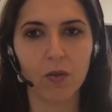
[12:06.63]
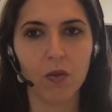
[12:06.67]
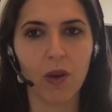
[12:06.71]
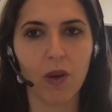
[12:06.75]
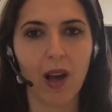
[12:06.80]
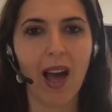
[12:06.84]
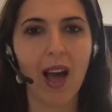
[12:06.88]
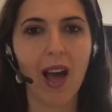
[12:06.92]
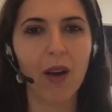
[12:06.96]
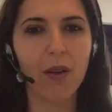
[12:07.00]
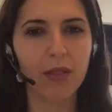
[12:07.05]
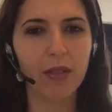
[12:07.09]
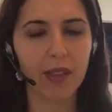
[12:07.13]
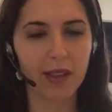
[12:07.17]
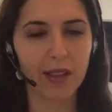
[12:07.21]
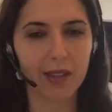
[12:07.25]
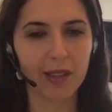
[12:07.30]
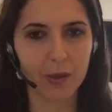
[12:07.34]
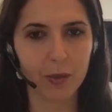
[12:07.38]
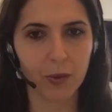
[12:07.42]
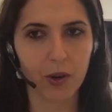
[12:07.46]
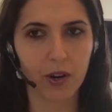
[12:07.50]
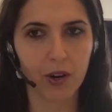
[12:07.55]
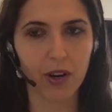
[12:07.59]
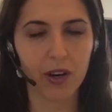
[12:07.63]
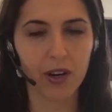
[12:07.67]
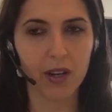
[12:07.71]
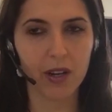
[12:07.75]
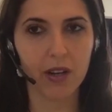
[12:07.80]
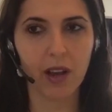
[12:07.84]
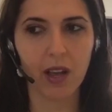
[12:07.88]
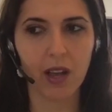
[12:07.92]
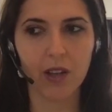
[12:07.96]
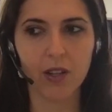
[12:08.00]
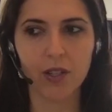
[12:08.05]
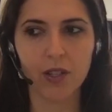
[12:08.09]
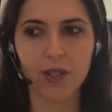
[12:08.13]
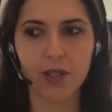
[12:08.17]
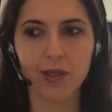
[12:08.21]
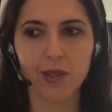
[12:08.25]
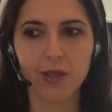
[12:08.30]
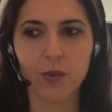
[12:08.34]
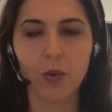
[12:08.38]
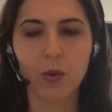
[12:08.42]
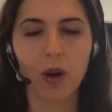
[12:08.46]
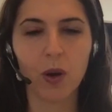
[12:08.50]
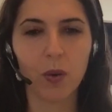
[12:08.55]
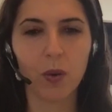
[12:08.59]
how things work, not
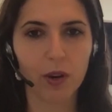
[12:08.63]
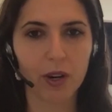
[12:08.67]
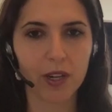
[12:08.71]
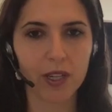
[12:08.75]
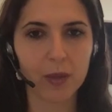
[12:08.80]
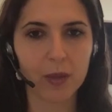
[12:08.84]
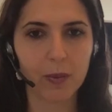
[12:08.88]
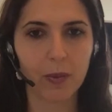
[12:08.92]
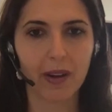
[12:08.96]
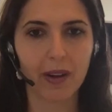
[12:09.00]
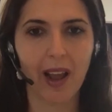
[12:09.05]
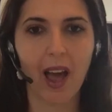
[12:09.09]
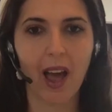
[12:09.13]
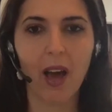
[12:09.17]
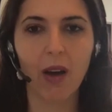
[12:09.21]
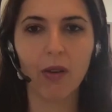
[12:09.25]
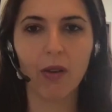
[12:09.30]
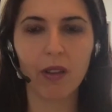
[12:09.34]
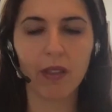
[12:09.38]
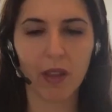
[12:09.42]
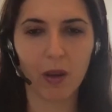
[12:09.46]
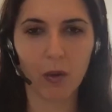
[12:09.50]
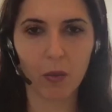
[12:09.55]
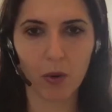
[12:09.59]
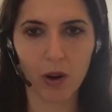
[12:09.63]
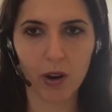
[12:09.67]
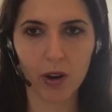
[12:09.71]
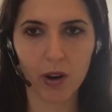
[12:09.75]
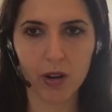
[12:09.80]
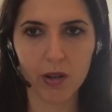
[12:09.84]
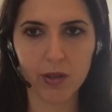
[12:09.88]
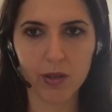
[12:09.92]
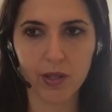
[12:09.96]
just what works, but how do they work?